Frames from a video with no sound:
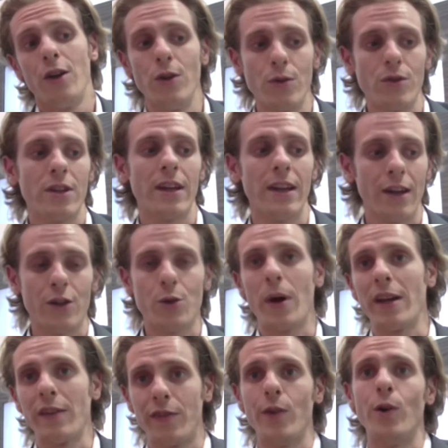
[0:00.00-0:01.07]
usually at
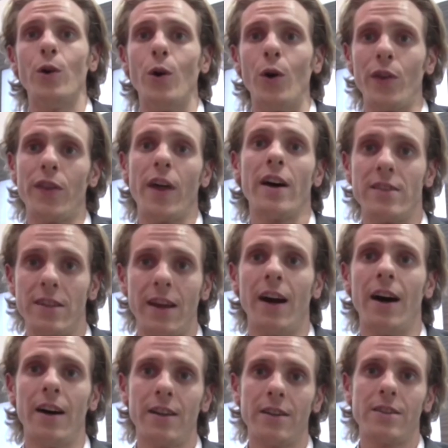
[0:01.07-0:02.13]
24 or 30
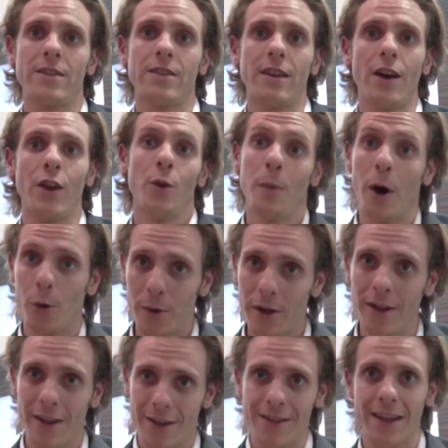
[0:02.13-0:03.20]
hertz at the
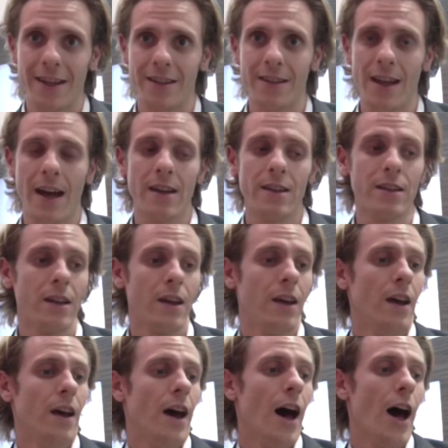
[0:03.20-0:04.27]
moment as things stand.
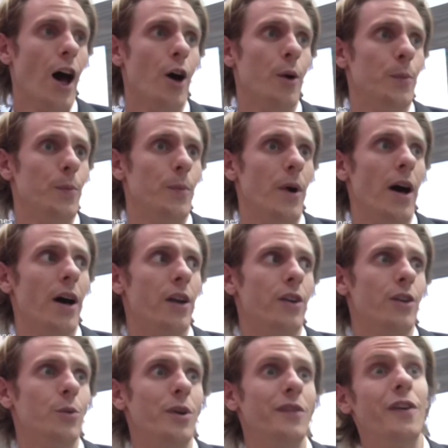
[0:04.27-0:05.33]

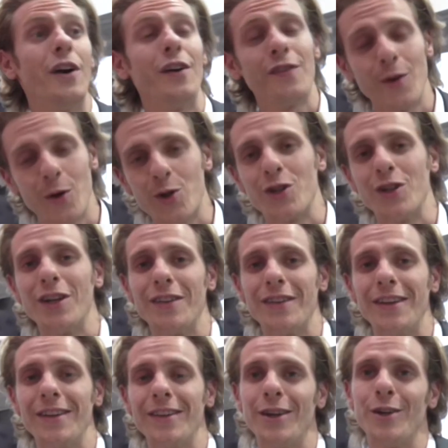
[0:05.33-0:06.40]
And we're very fortunate
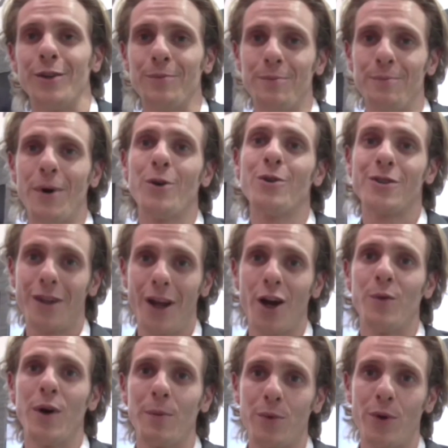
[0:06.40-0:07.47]
that most
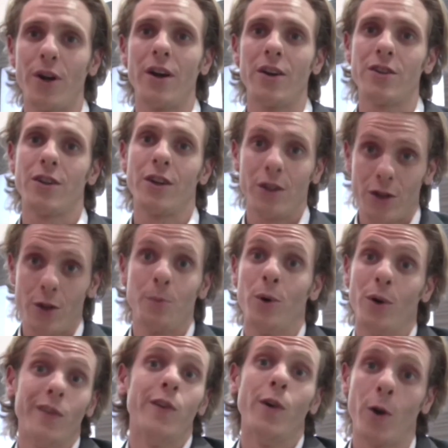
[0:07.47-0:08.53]
Lightware products can
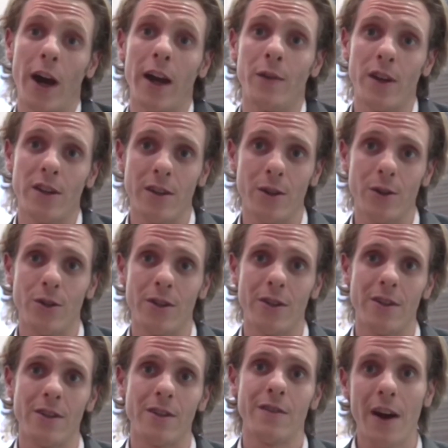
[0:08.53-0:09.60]
support 4K
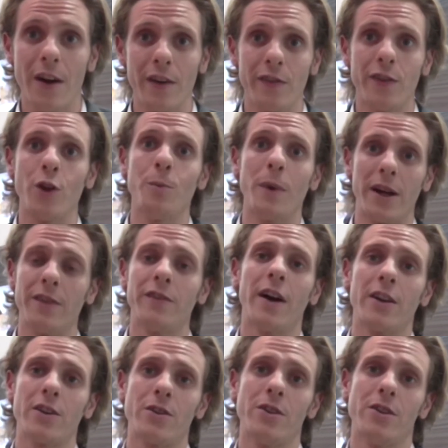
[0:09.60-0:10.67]
resolutions. There's very few
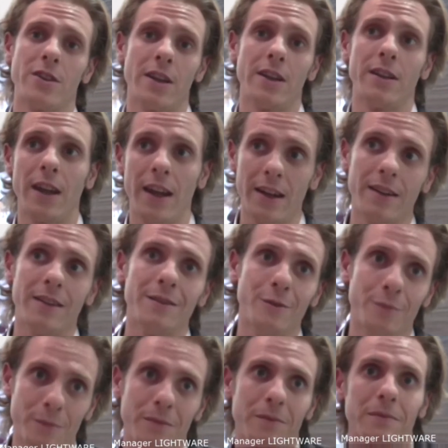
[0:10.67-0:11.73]
manufacturers
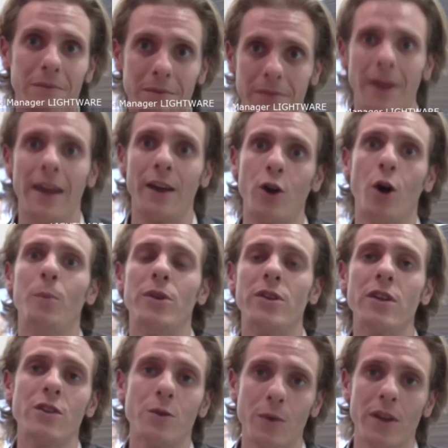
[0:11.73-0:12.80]
in
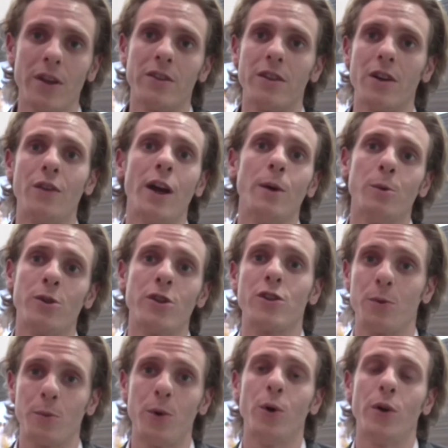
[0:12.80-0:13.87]
competition with us that are able to
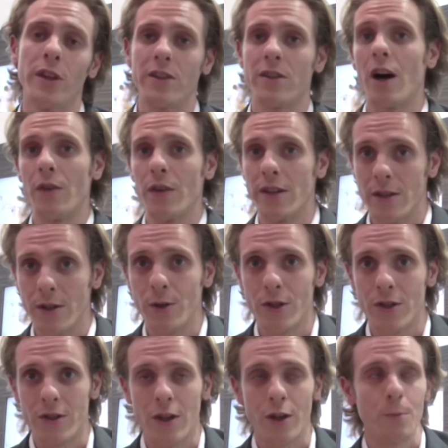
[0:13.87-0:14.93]
support these high
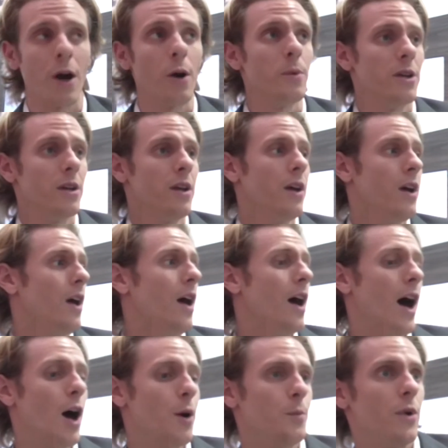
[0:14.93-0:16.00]
resolutions at the
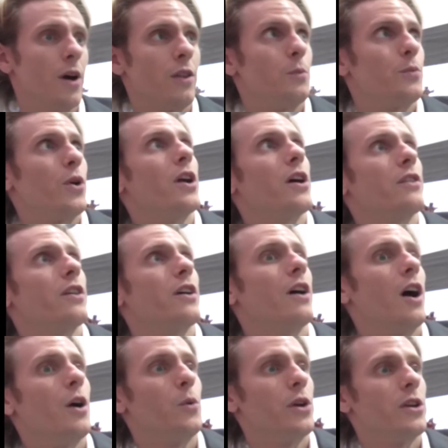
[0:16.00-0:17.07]
moment. And the product
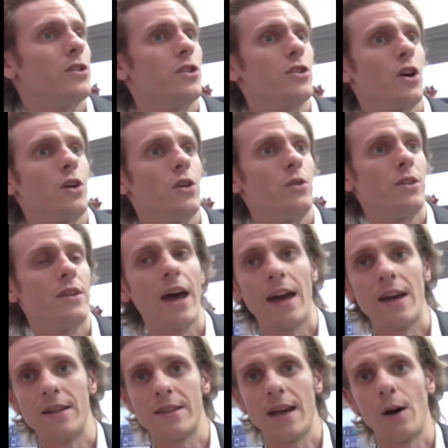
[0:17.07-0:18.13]
that I wanted to show you
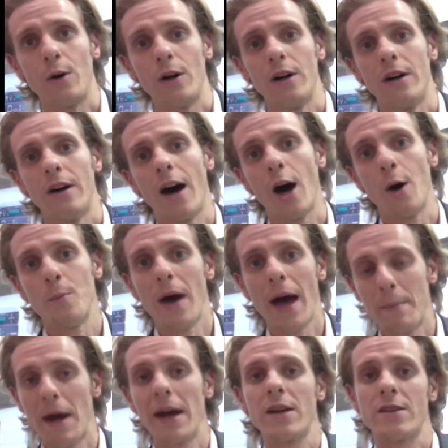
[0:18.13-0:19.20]
today is our
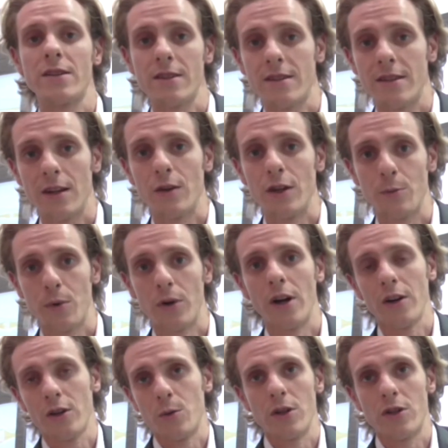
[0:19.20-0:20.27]
MX series
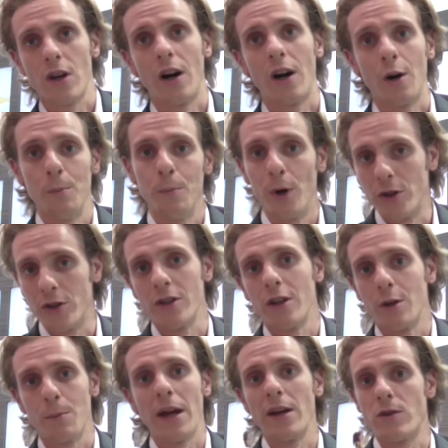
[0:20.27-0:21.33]
products, which are
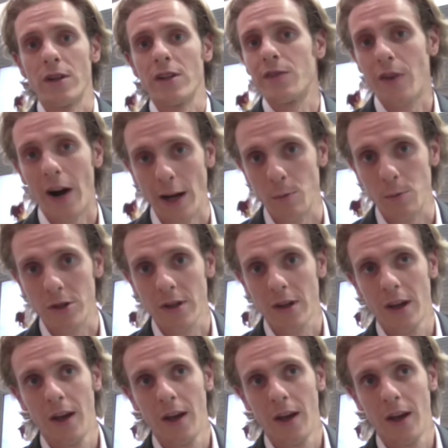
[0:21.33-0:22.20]
modular matrix frames.